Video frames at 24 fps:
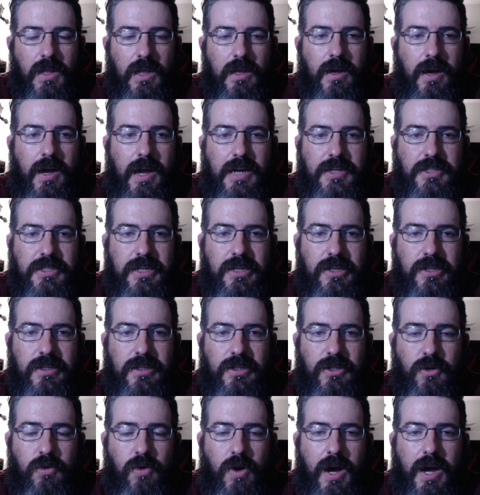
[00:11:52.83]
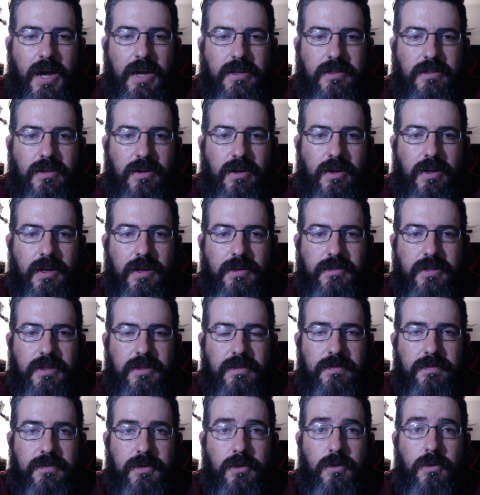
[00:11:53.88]
I actually didn't cry until I was at the
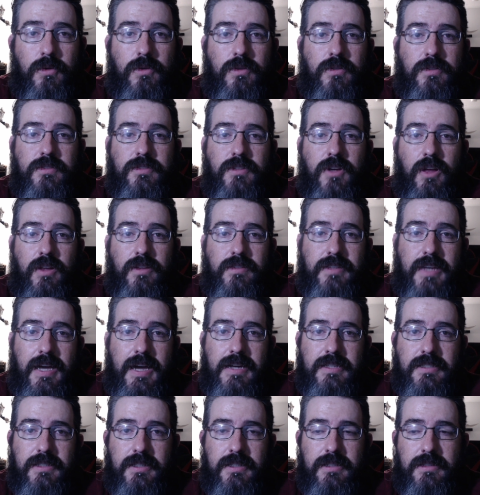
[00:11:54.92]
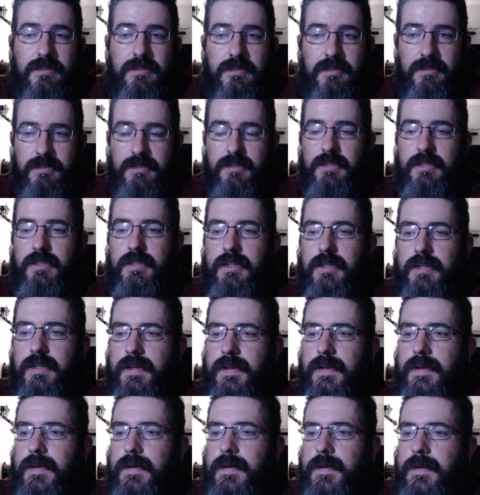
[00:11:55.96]
funeral and saw his casket.
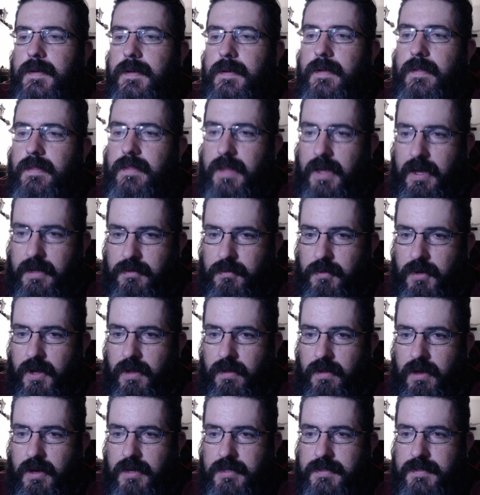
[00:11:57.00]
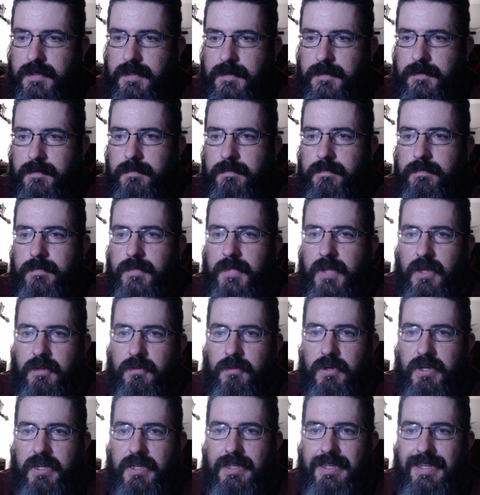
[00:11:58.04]
That's when I lost it. That's
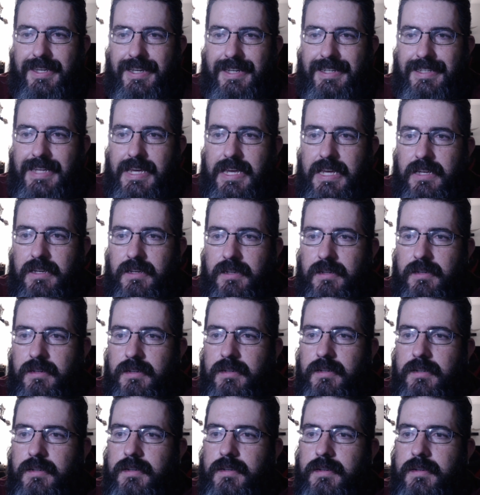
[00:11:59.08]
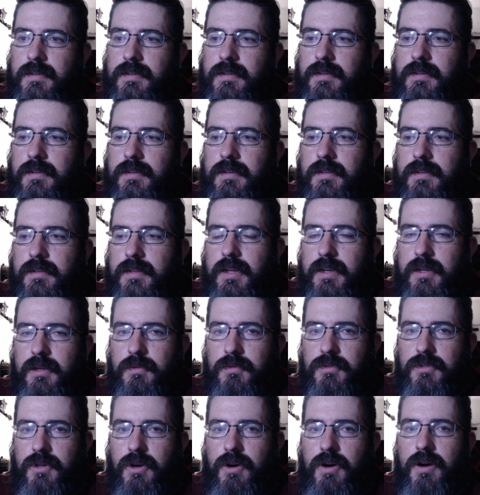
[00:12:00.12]
when it kicked in that he was
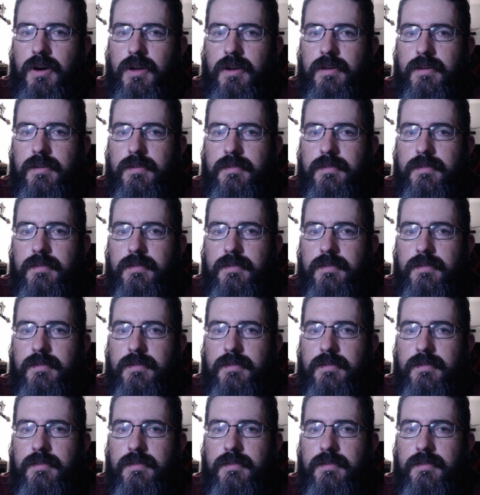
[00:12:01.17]
gone.